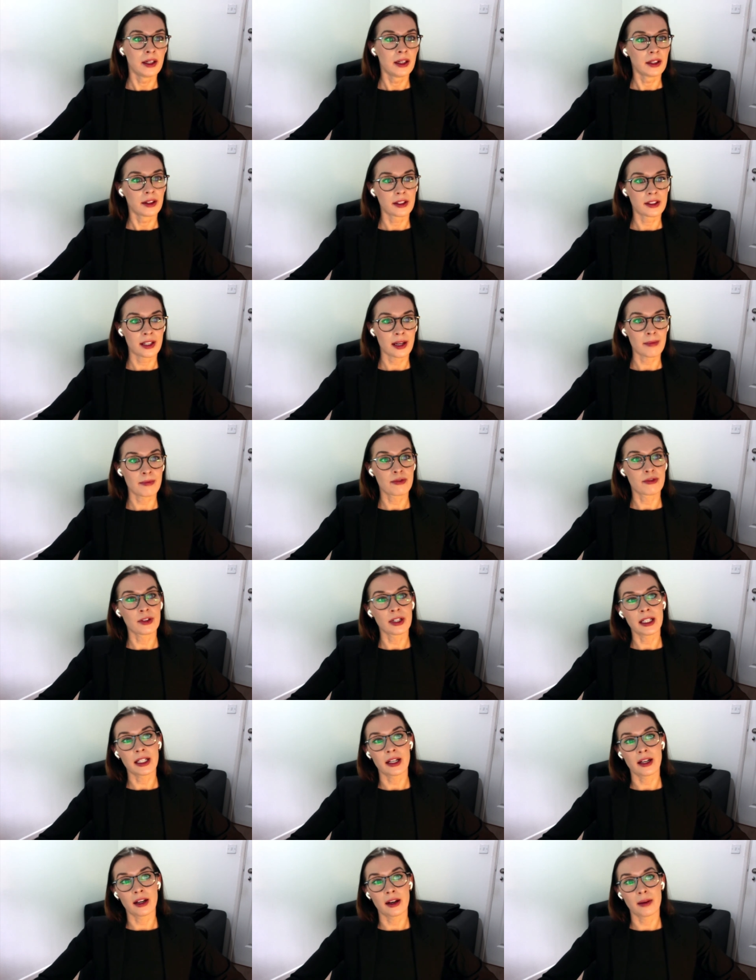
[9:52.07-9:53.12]
The
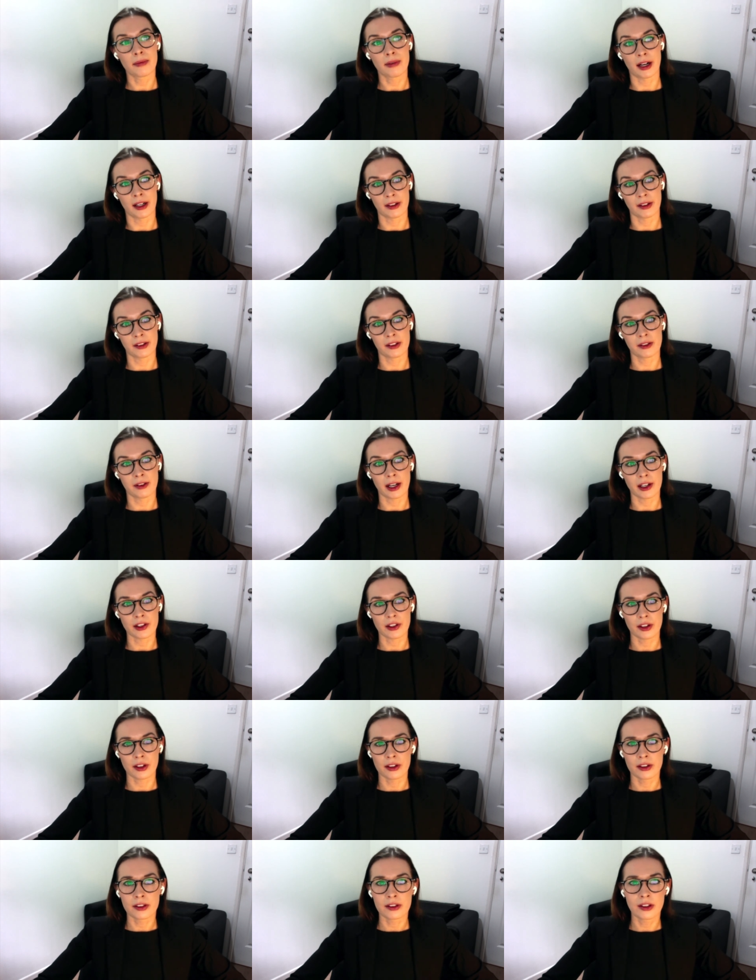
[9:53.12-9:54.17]
temporary practice
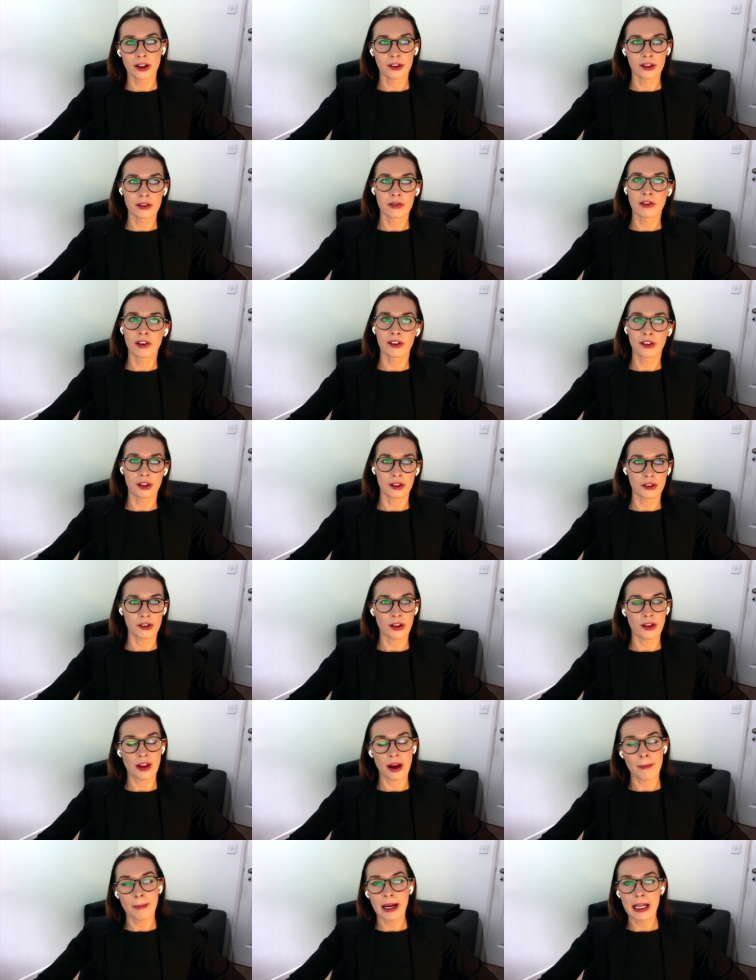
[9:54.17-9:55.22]
direction does envisage that
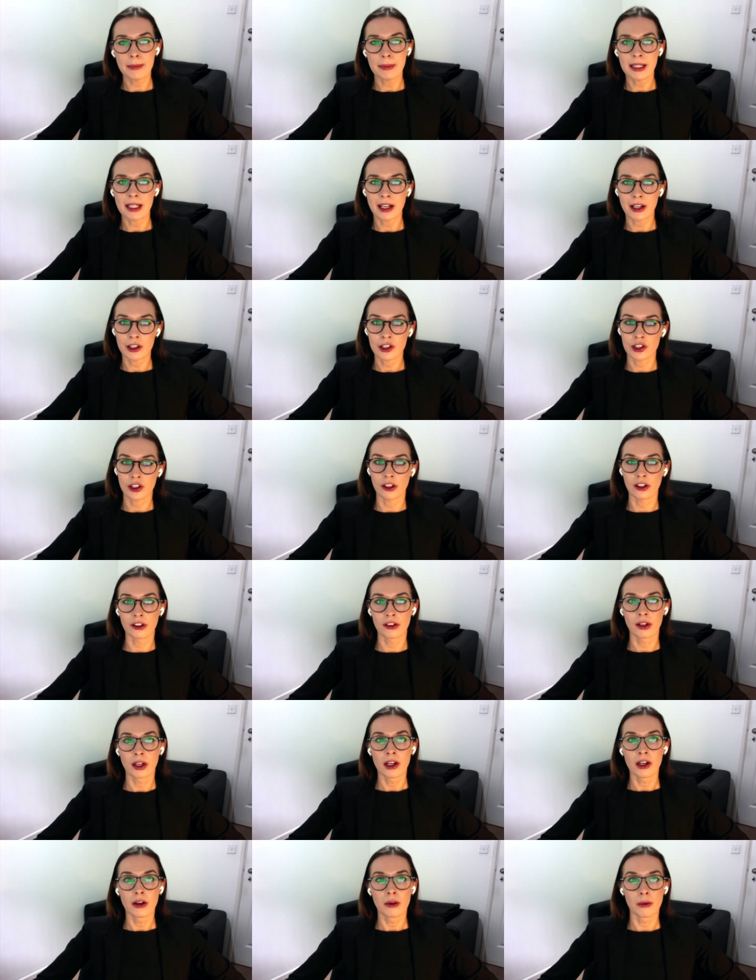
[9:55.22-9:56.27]
there may be issues
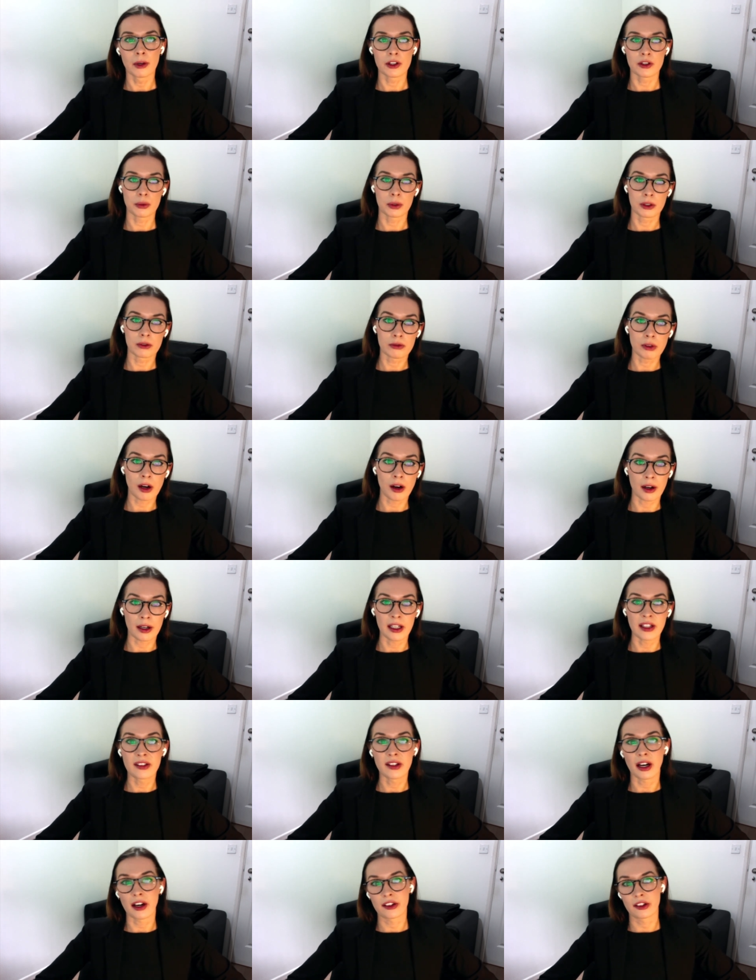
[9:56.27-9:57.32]
which would
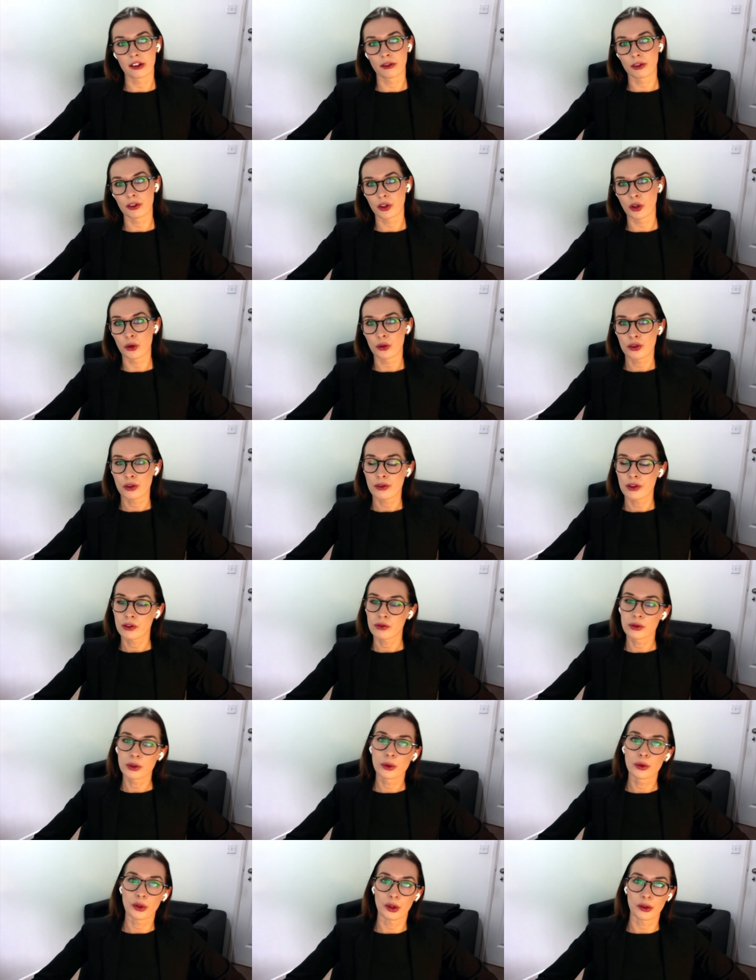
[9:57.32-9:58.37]
arise as a result of the
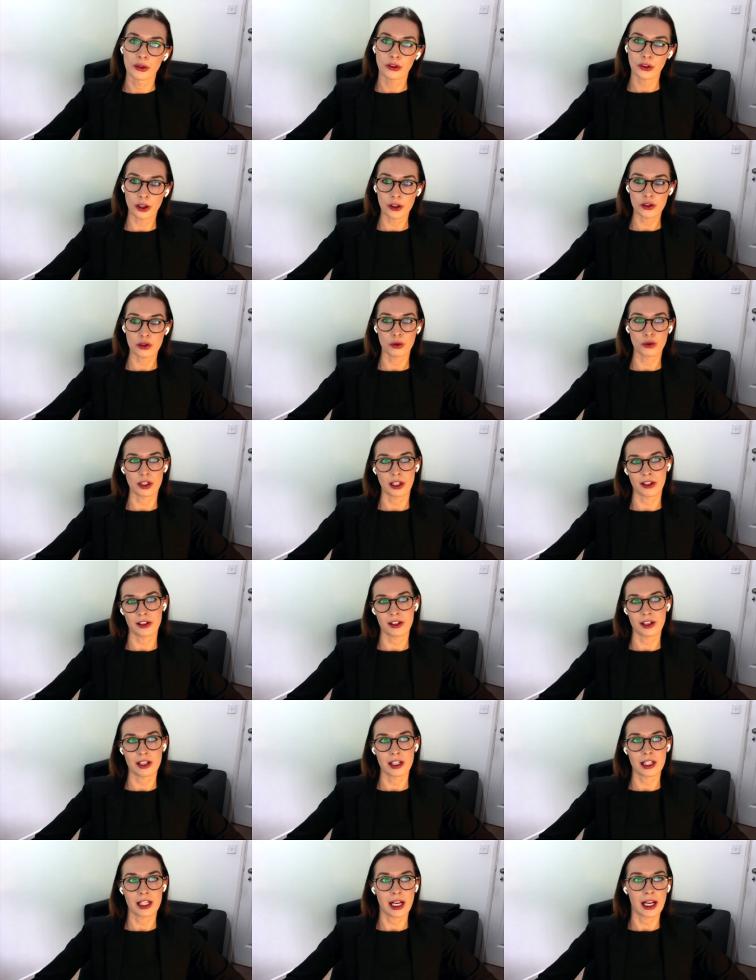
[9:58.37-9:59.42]
rules on social
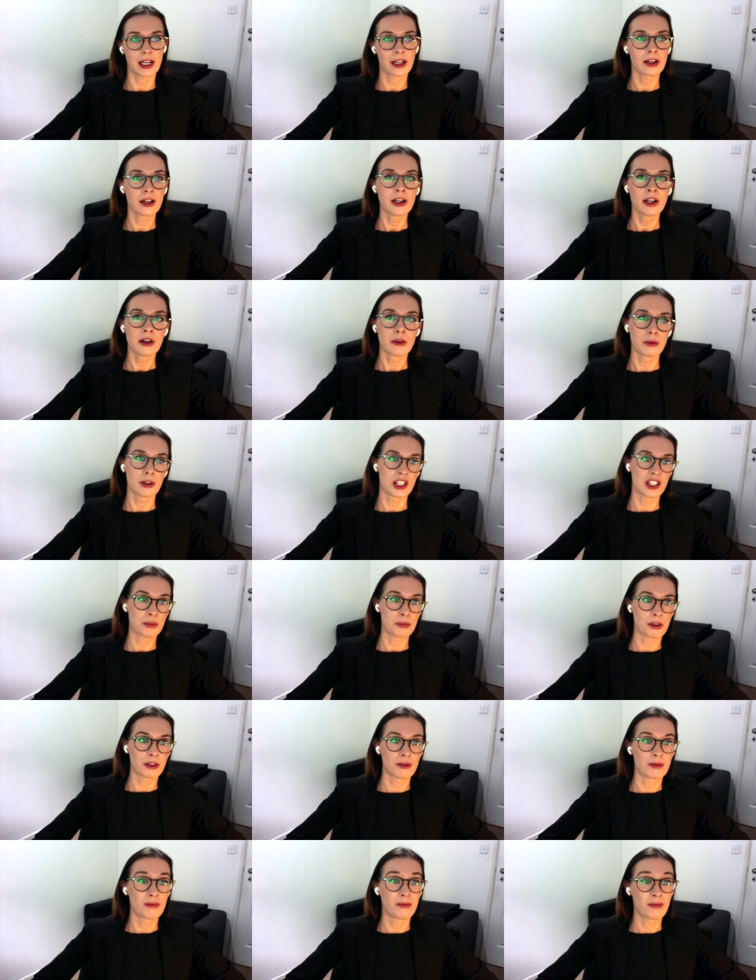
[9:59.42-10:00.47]
distancing, which
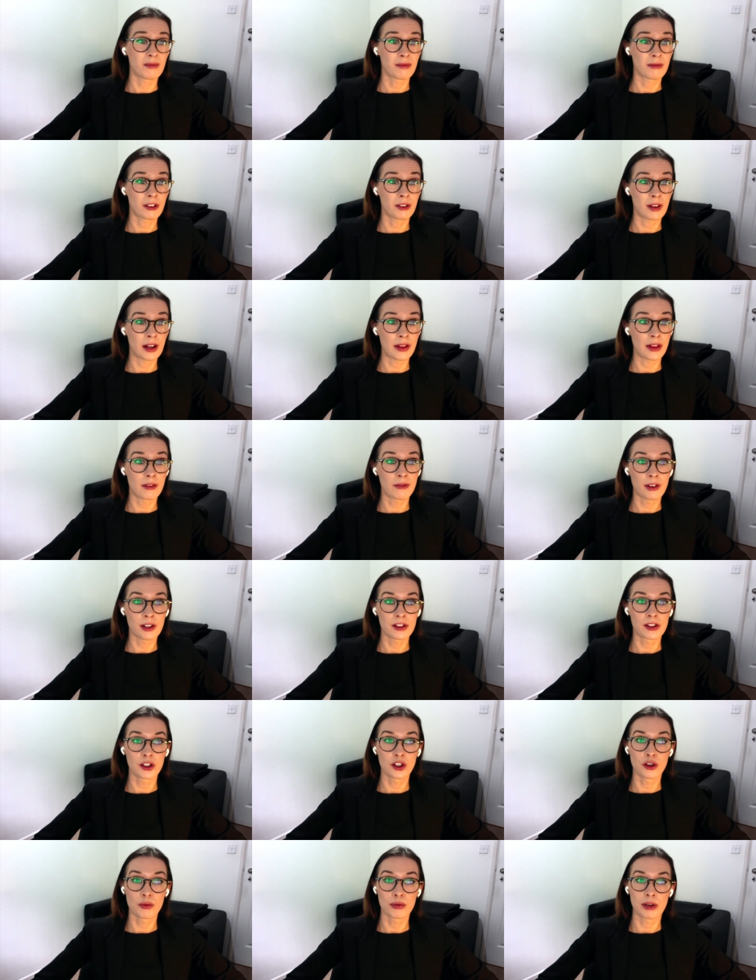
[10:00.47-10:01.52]
prevent the
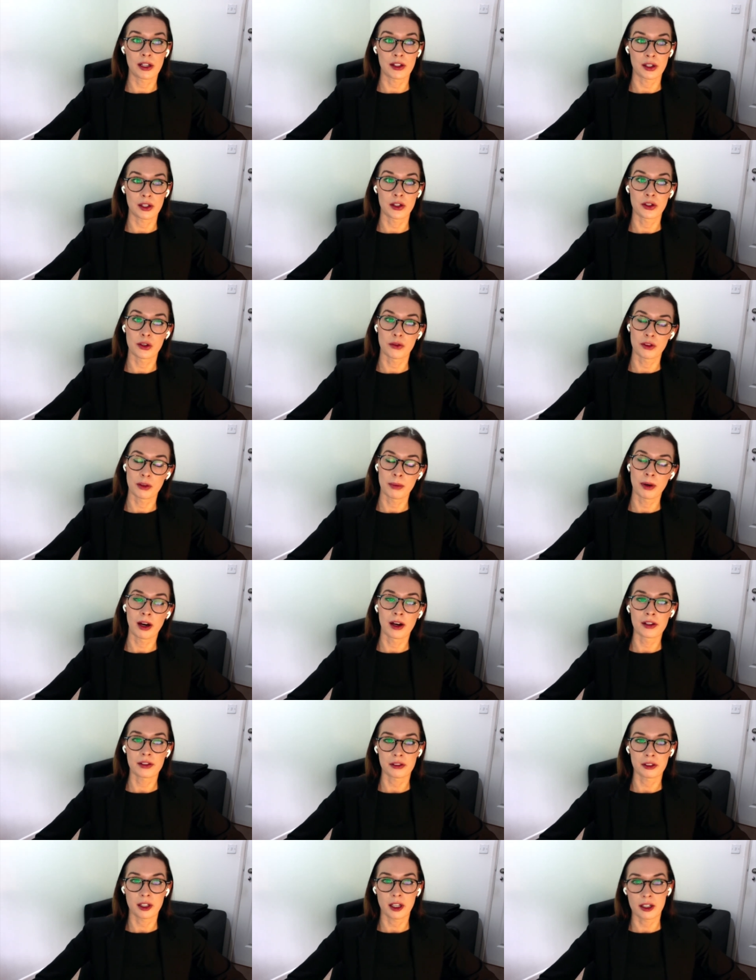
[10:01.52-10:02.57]
physical presence of the
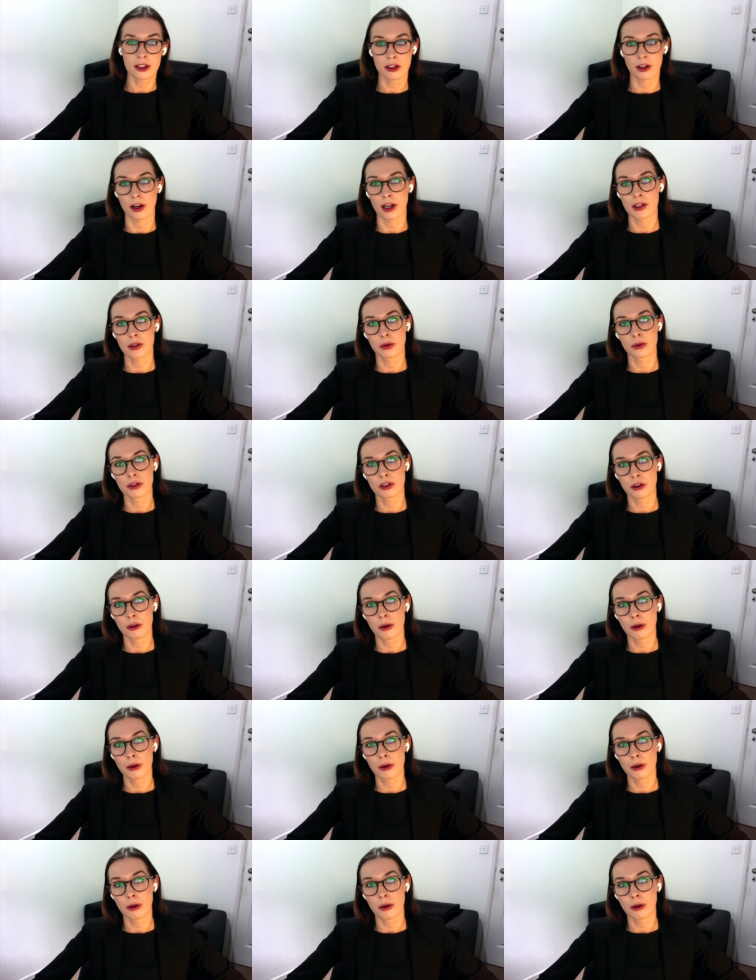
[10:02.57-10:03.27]
person entitled to